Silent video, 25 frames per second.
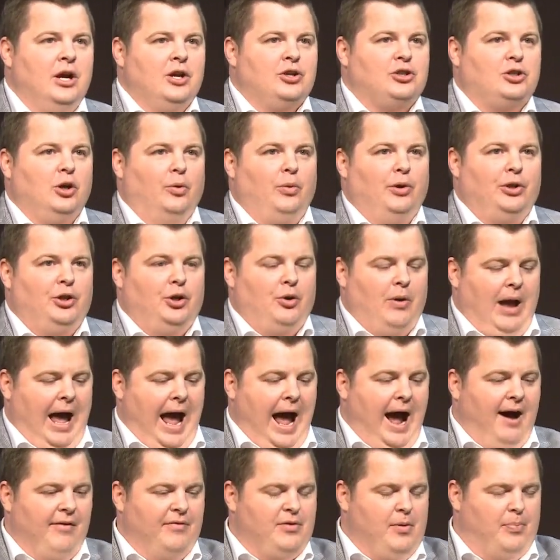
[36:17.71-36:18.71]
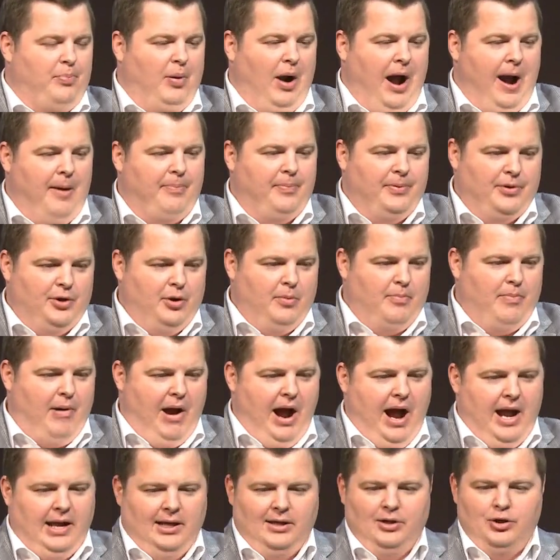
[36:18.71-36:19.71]
So when you have the property you're
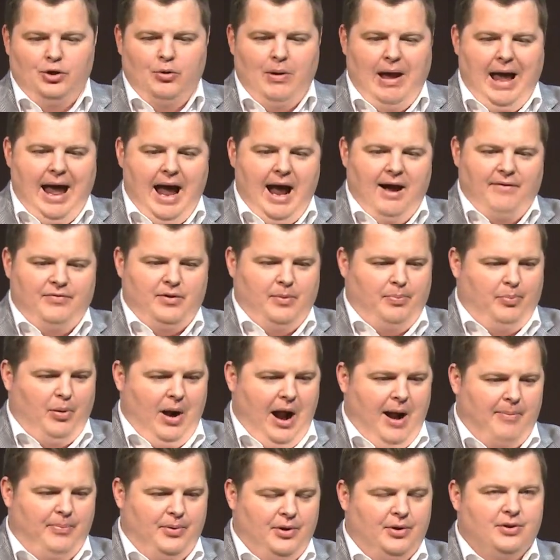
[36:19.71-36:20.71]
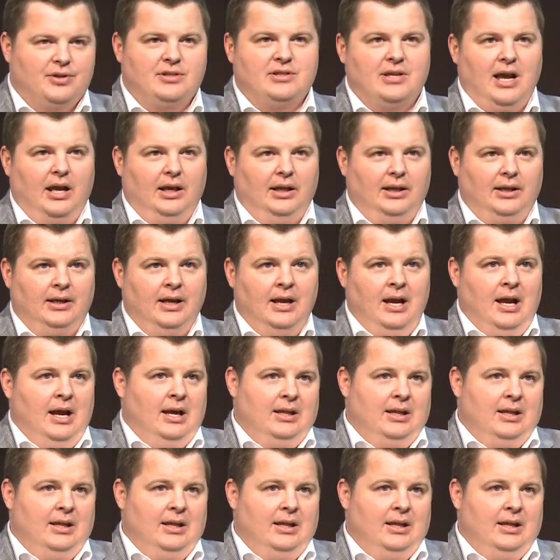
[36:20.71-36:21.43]
buying, you have the property you're selling,